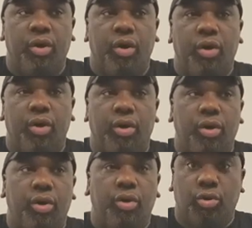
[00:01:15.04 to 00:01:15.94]

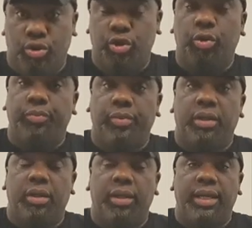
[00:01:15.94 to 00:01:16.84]

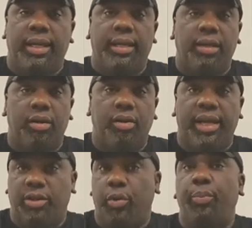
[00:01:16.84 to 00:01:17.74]
consumed. Yeah,
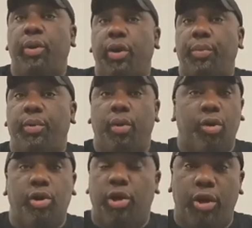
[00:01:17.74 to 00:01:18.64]
like a pub
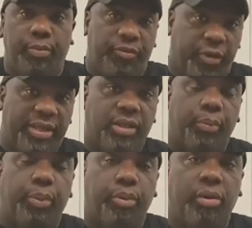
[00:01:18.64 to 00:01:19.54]
or club, for
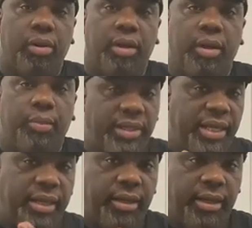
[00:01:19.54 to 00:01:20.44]
example. But
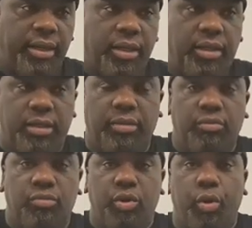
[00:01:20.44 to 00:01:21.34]

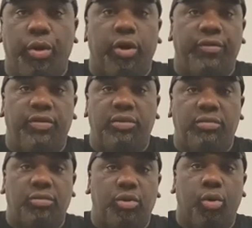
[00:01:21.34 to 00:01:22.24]
the
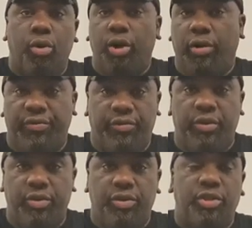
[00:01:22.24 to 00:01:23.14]
holder of
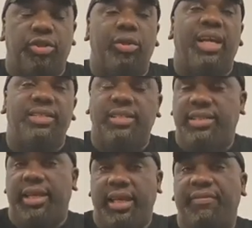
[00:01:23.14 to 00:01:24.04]
such a license
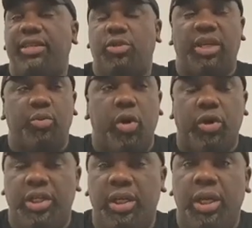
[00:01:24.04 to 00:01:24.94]
can eventually work,